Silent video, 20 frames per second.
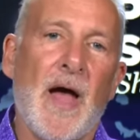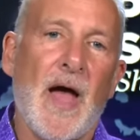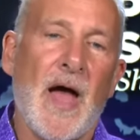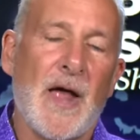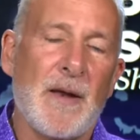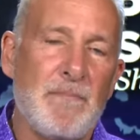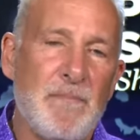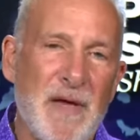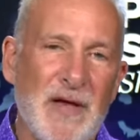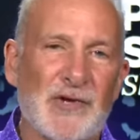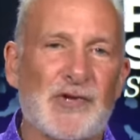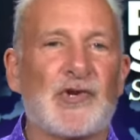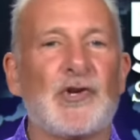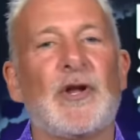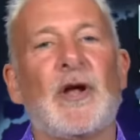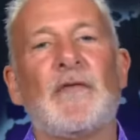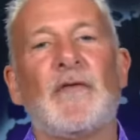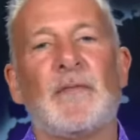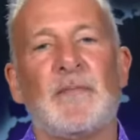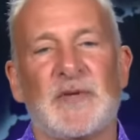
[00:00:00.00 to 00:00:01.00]
admission
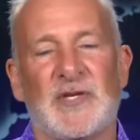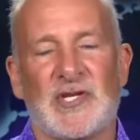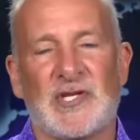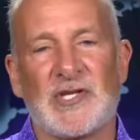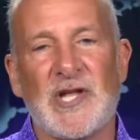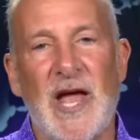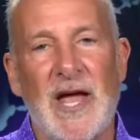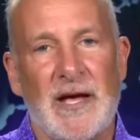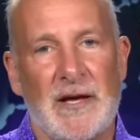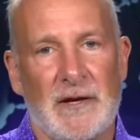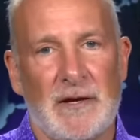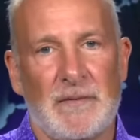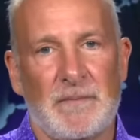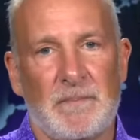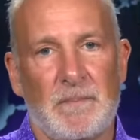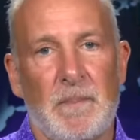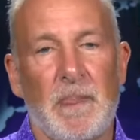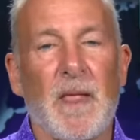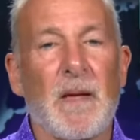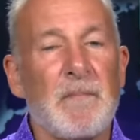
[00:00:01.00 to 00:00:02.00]
of a mistake.
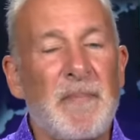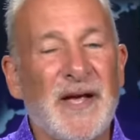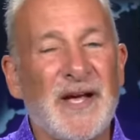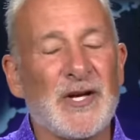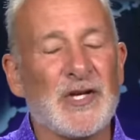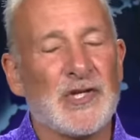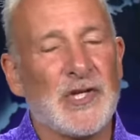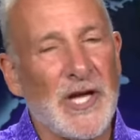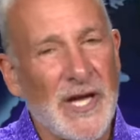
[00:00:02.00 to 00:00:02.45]
Because